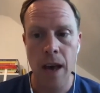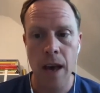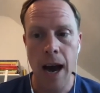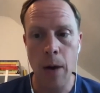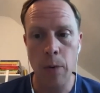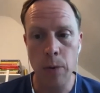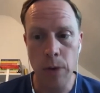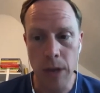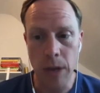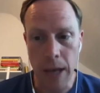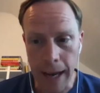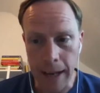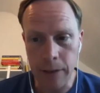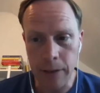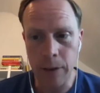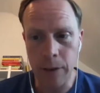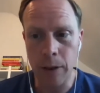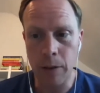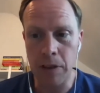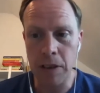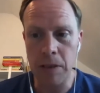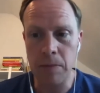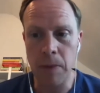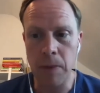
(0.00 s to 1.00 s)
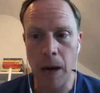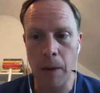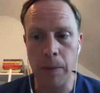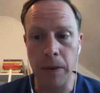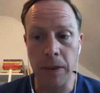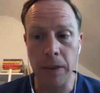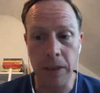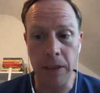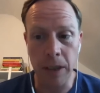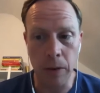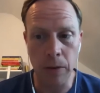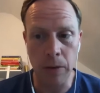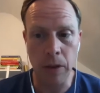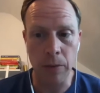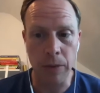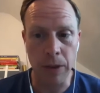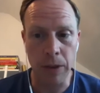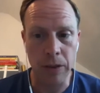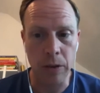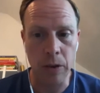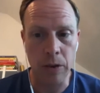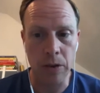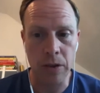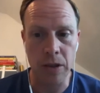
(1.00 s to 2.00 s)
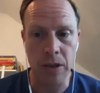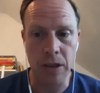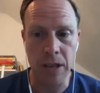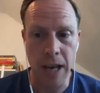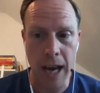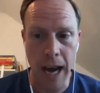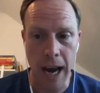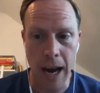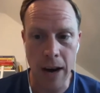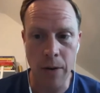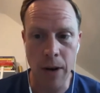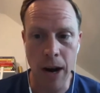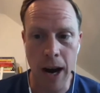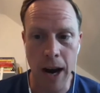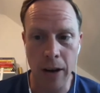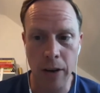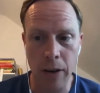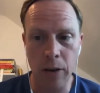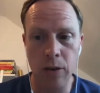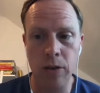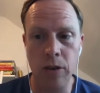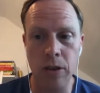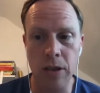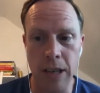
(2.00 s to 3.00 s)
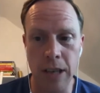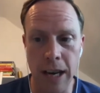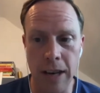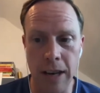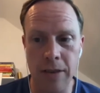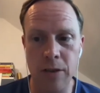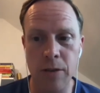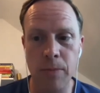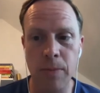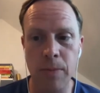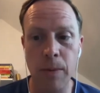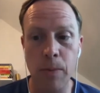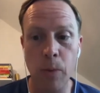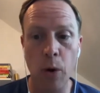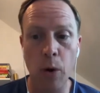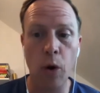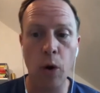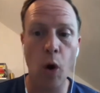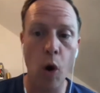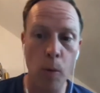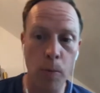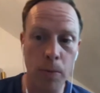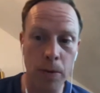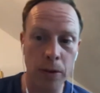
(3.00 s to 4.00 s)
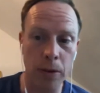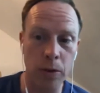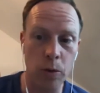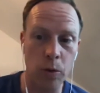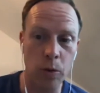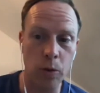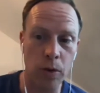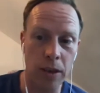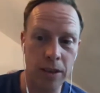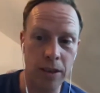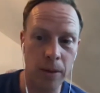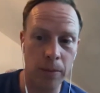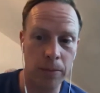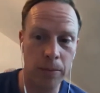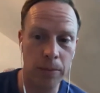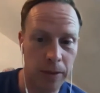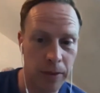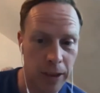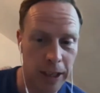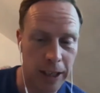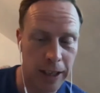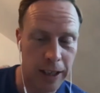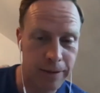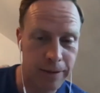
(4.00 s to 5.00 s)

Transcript: I would like to increase my material resources now. How do you suggest to be more open to receptivity?